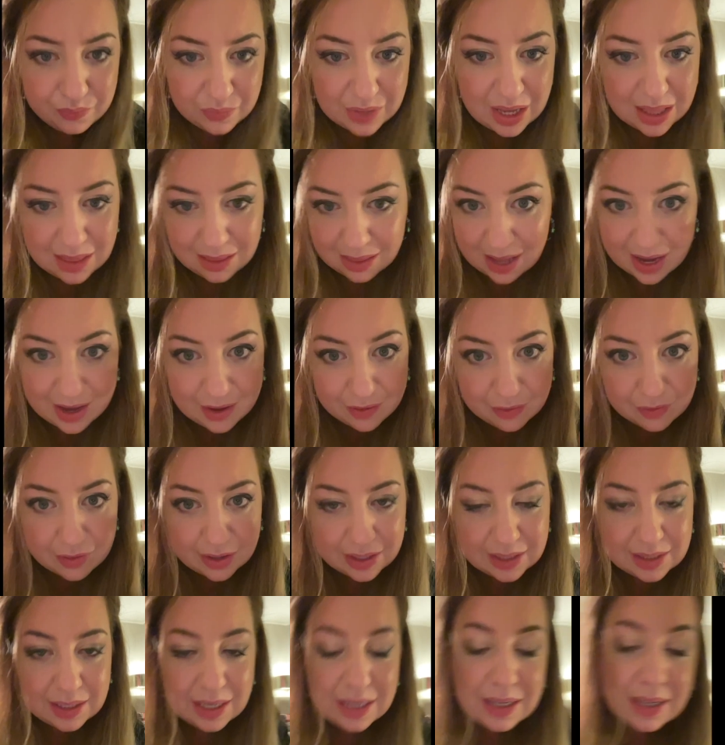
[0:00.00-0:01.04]
life
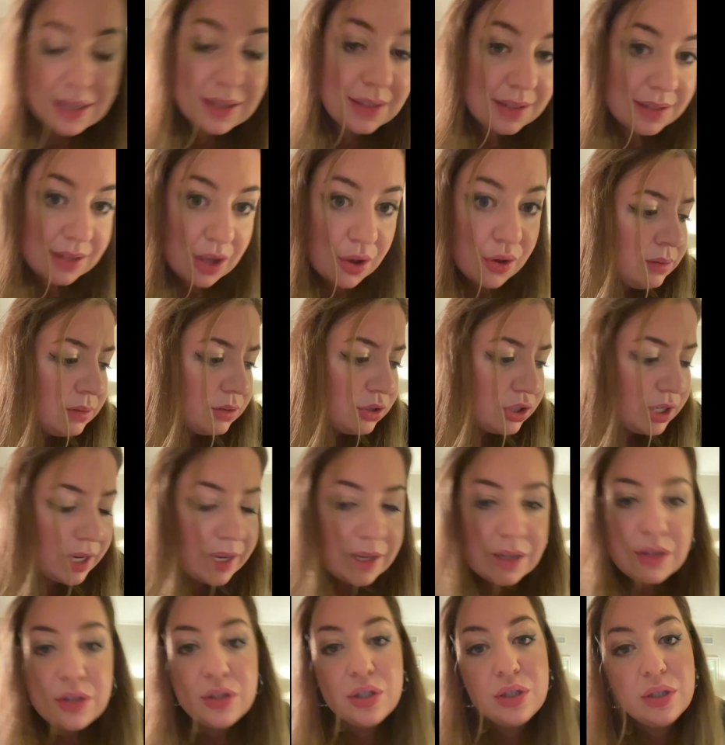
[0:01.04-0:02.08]
in itself
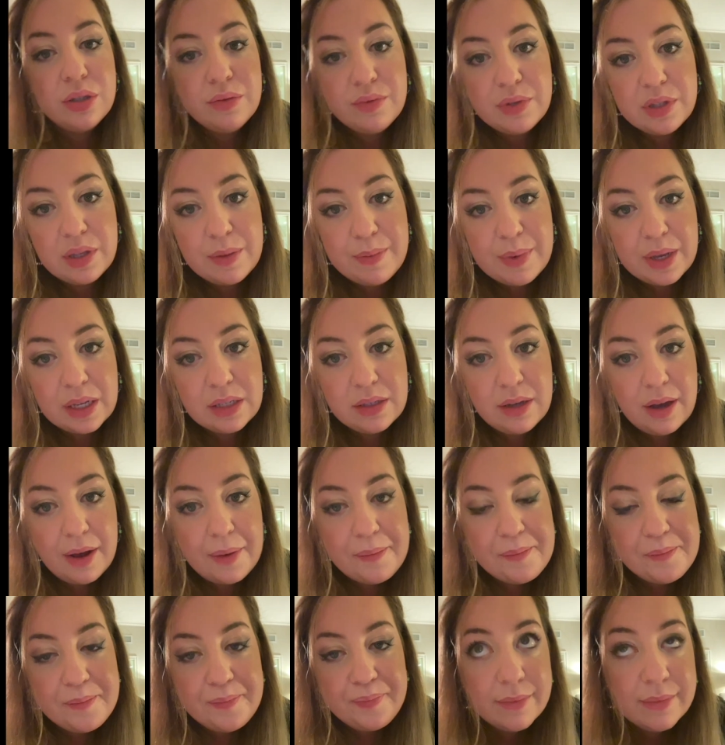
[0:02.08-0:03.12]
changed really big
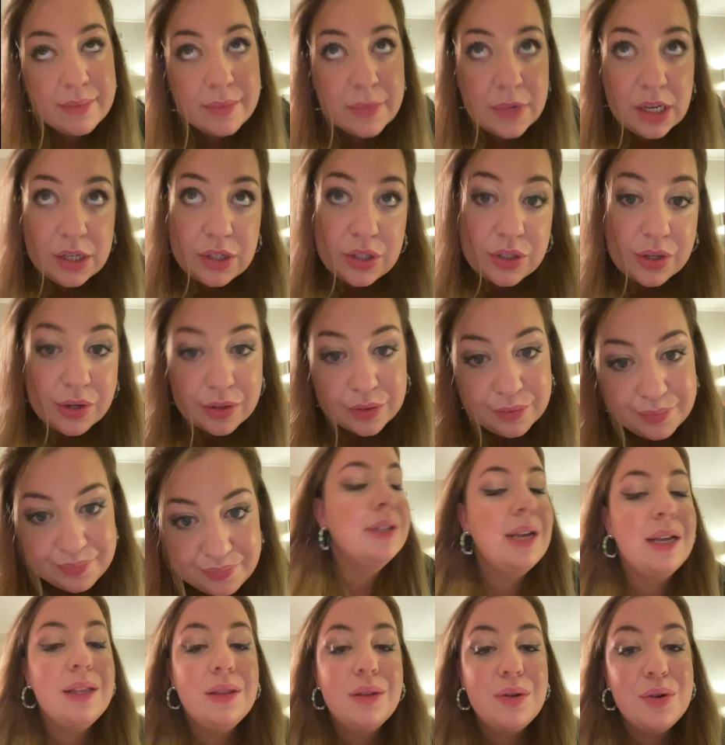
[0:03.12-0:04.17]
time. So
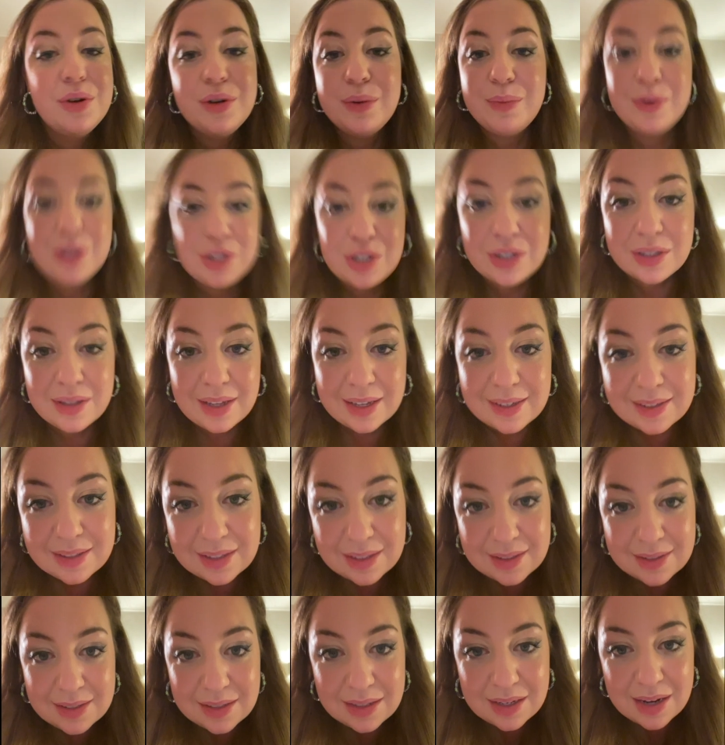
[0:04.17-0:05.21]
I learned a bunch of
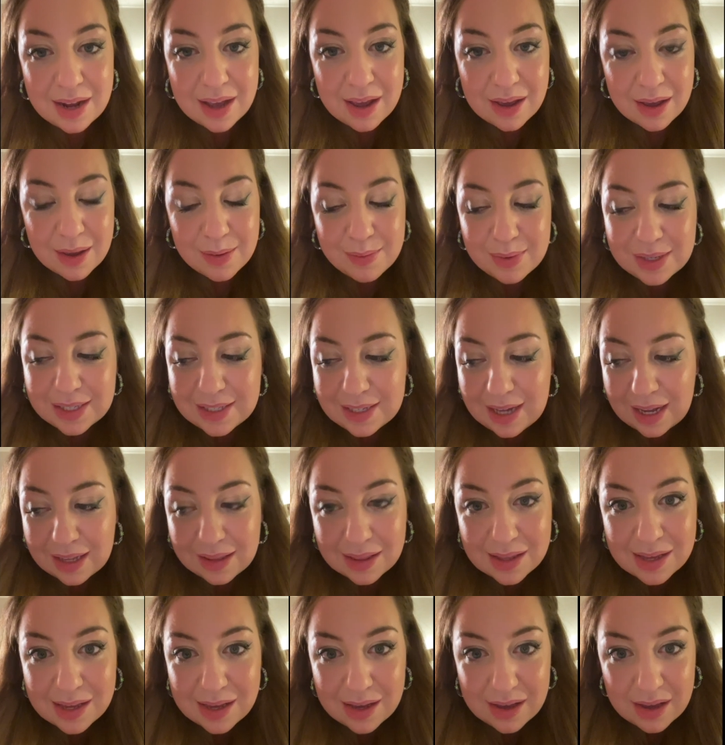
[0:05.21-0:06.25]
lessons today, but
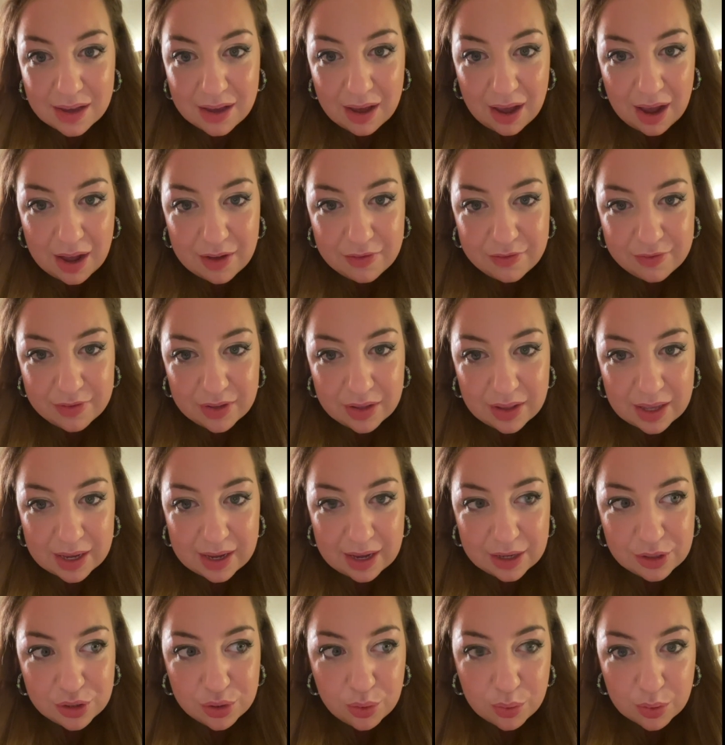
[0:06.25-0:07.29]
sadly, I feel like I
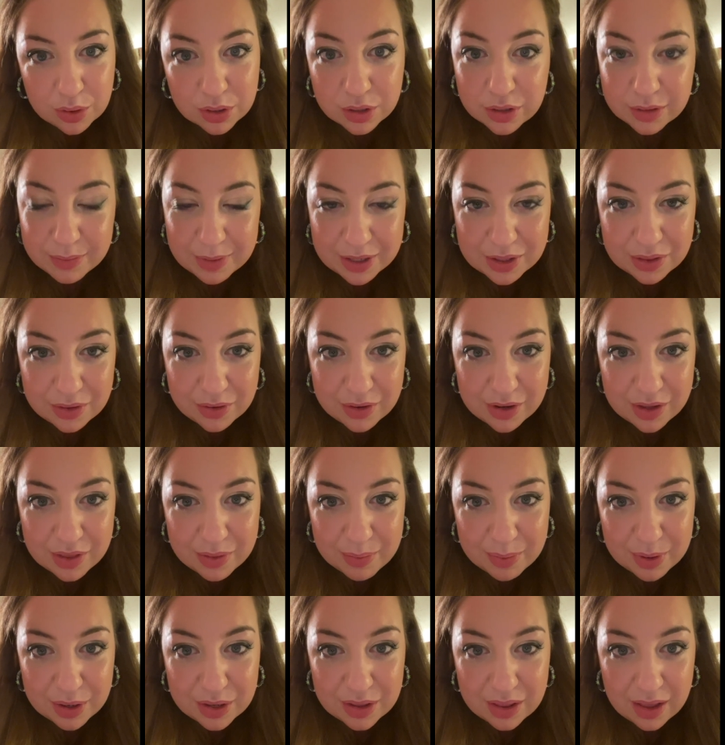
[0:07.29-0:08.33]
torched my 30th
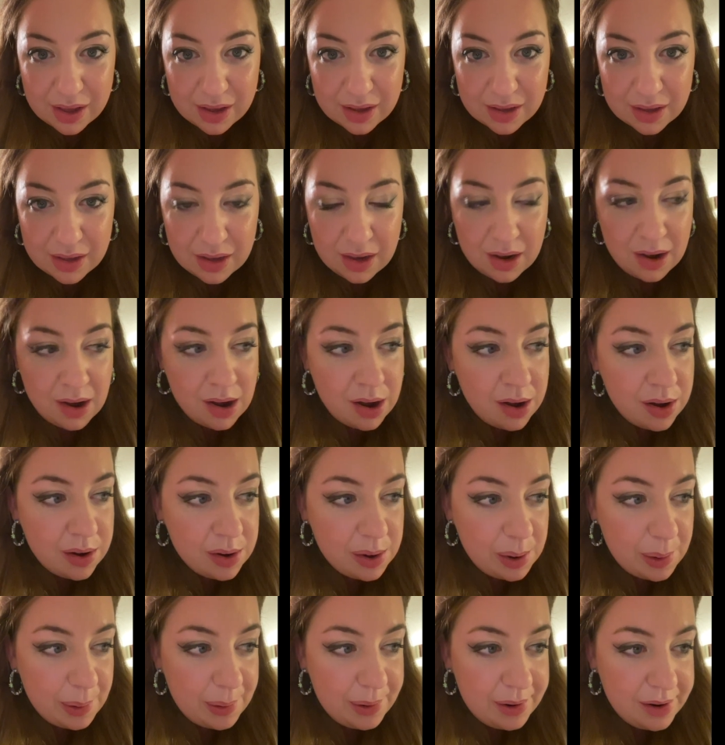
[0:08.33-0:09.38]
birthday.
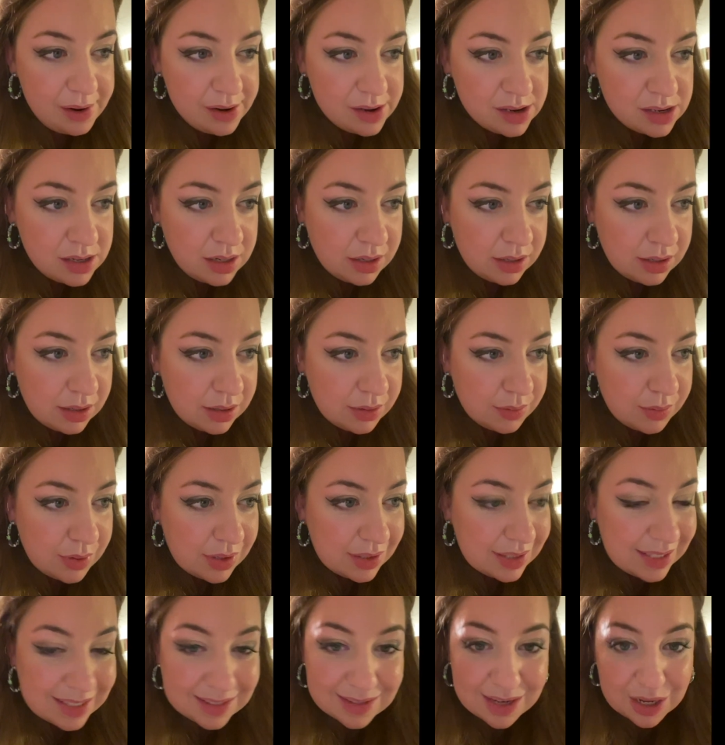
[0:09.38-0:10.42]
Well, at
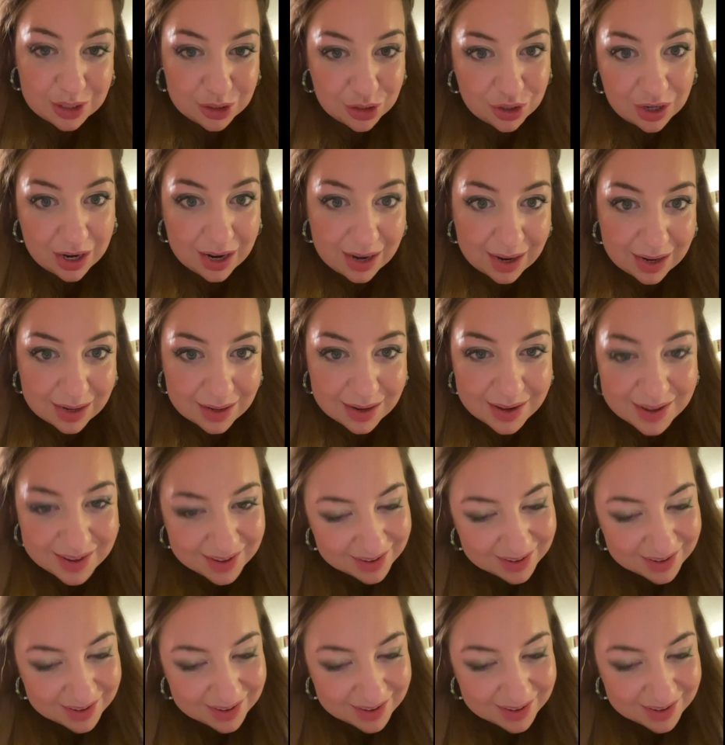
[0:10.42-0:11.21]
least I tried.